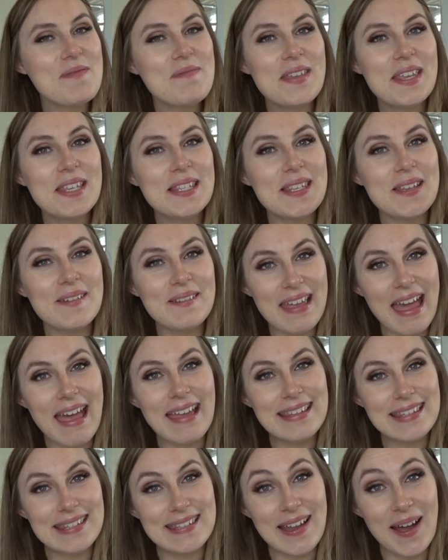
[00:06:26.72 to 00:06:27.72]
So yeah,
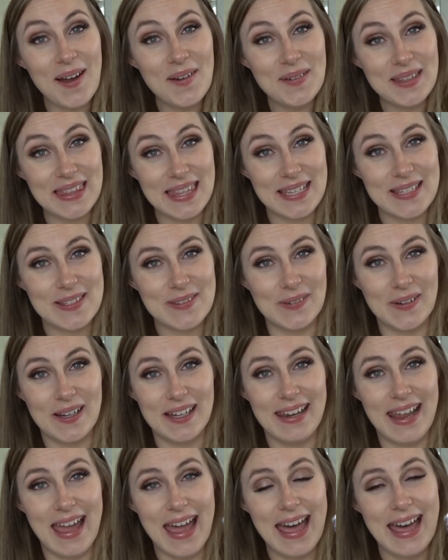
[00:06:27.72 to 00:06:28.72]
start with this
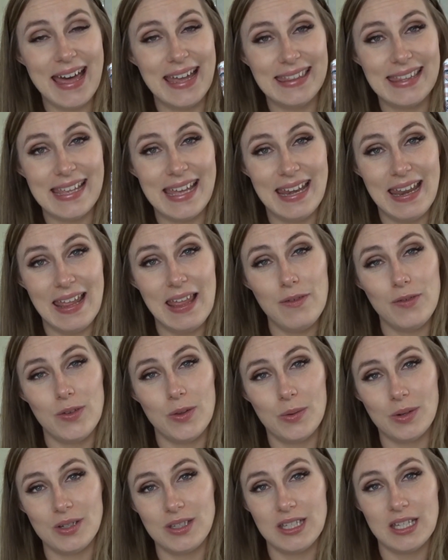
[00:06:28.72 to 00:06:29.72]
one, and then if you
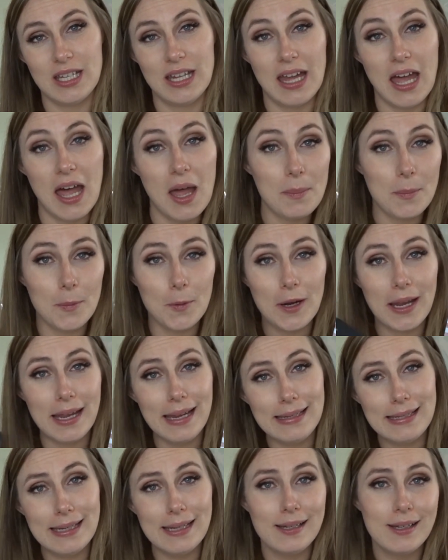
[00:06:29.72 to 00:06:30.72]
want to
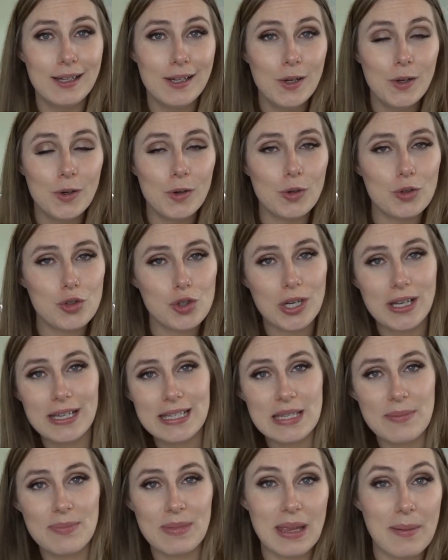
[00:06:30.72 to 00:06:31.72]
upgrade or try
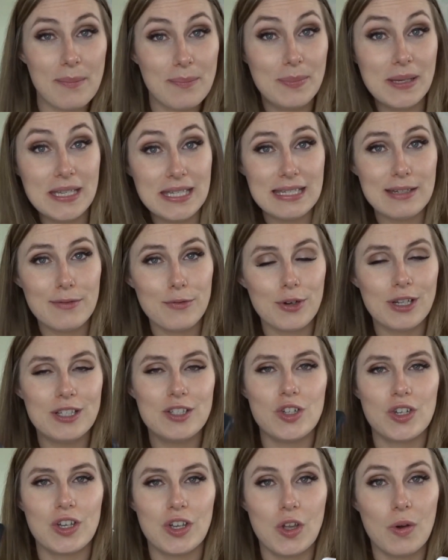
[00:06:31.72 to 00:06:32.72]
something a bit different,
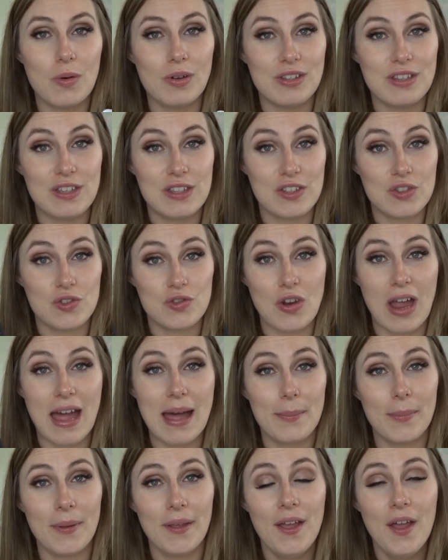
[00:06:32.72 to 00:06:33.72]
you can go onto the
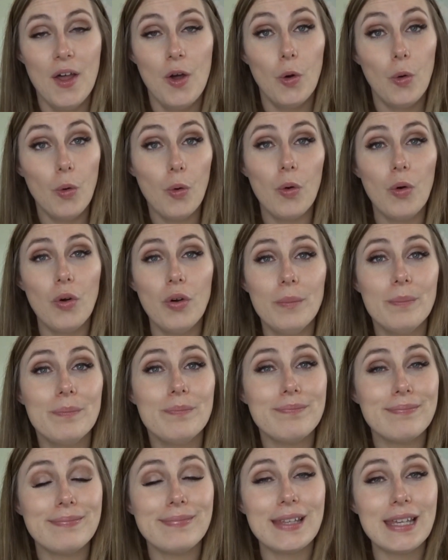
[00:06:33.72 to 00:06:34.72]
strap, or
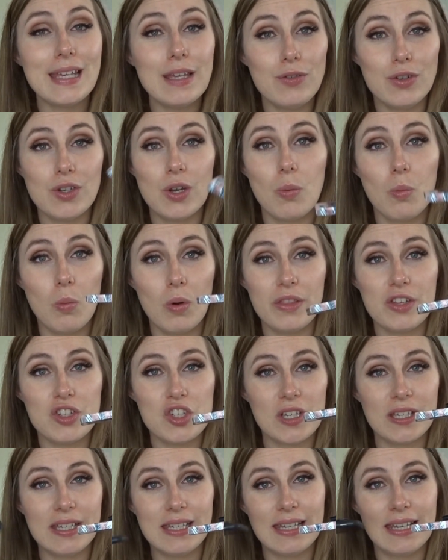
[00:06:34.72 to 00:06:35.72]
if you don't want the
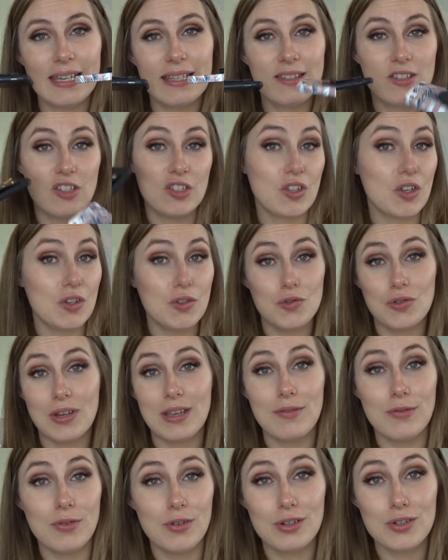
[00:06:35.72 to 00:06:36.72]
chunkiness, just go
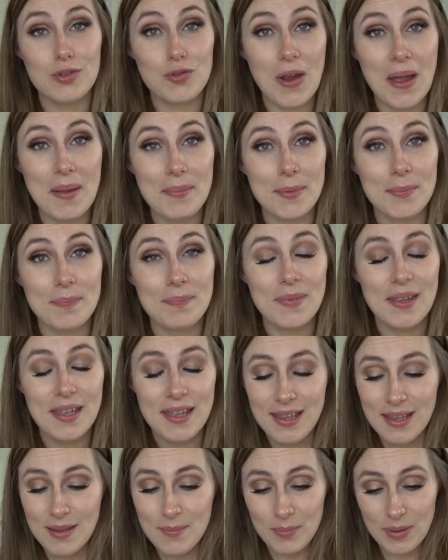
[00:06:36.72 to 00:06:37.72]
straight for a strap.
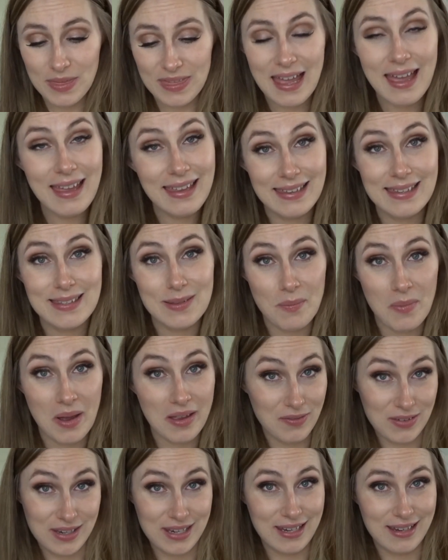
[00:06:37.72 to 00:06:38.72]
But that is my
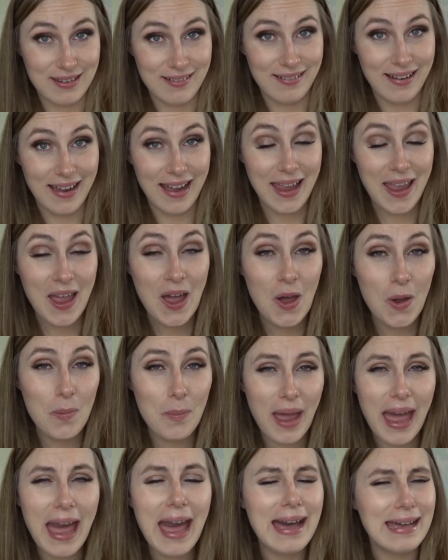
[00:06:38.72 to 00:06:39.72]
video. I hope
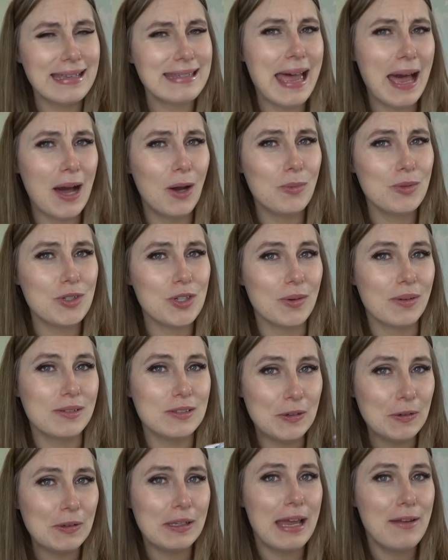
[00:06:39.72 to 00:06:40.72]
it has helped you and
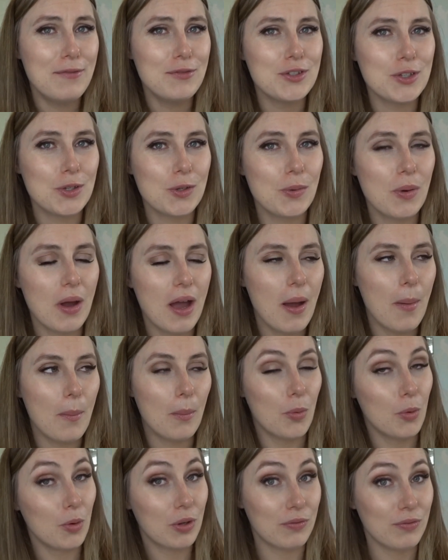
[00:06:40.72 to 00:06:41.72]
not left you
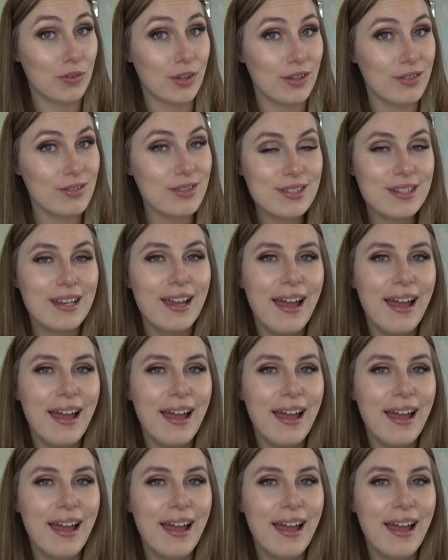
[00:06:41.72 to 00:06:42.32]
more confused.